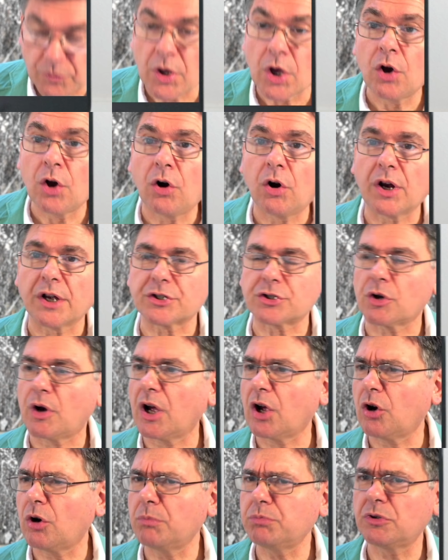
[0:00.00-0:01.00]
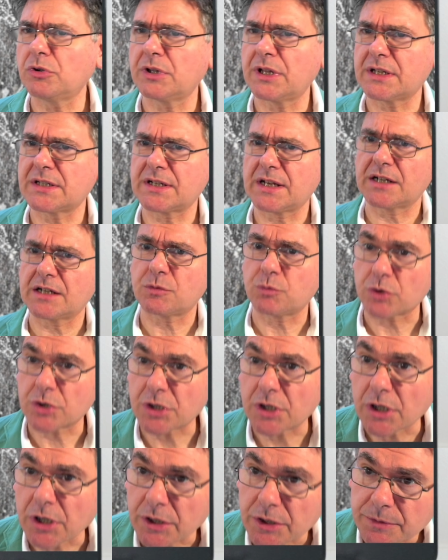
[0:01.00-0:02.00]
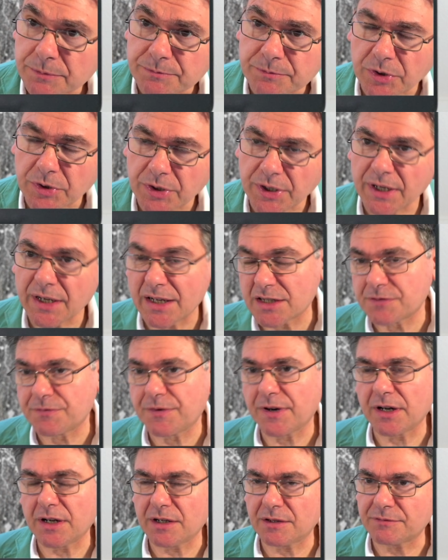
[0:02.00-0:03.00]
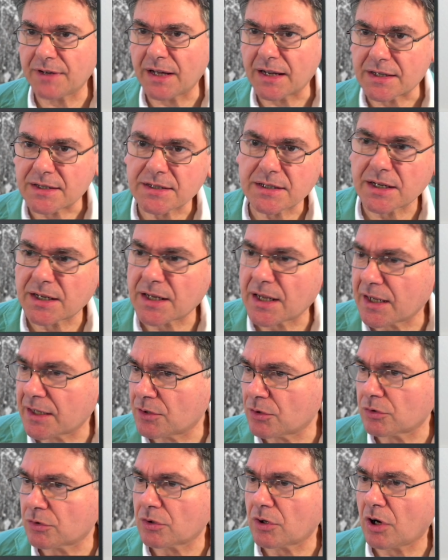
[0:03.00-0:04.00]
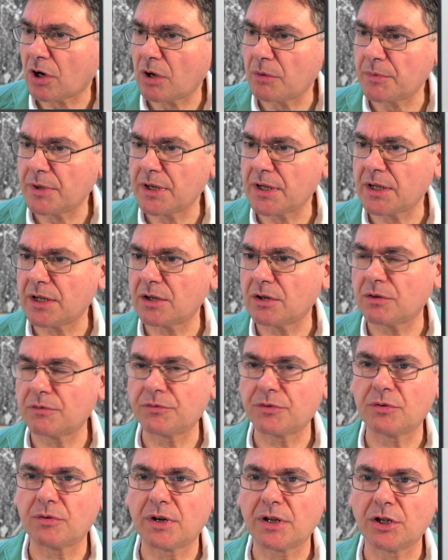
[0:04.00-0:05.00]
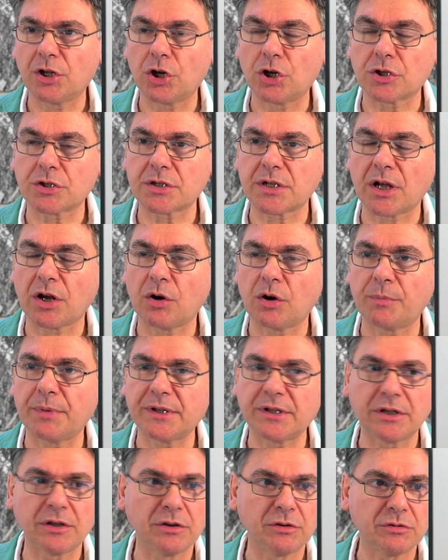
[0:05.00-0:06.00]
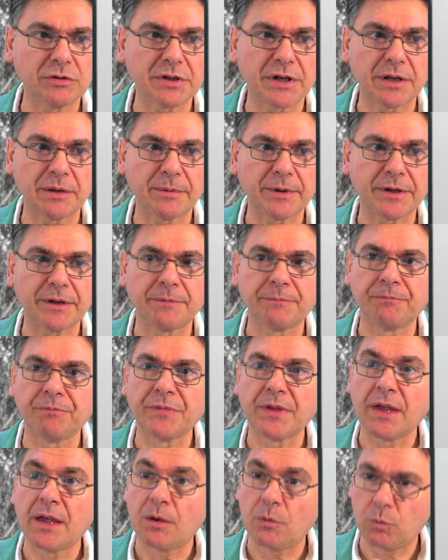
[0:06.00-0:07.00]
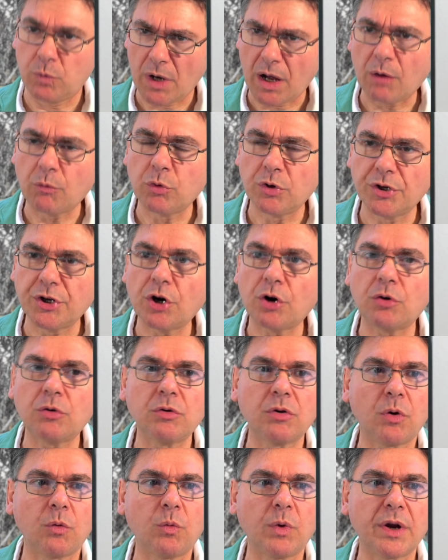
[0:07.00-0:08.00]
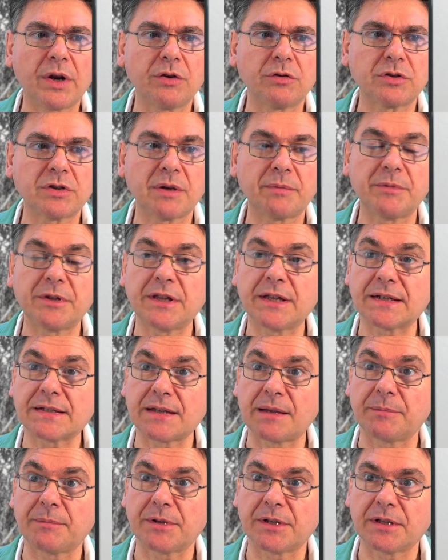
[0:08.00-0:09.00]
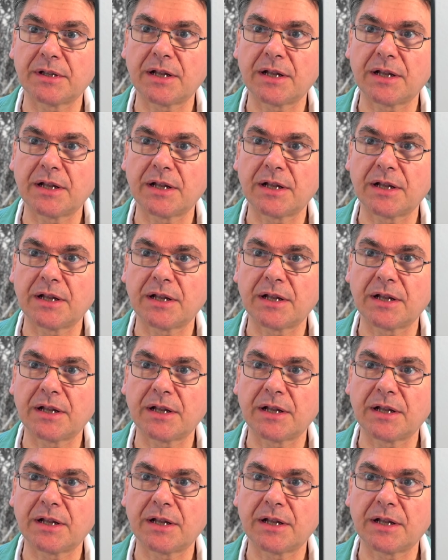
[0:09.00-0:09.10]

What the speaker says: Okay, so I hope today's class was clear. Okay, it's very advanced, and I don't know how many of you are lost. I hope I didn't lose anybody. I will know when you send me the assignment.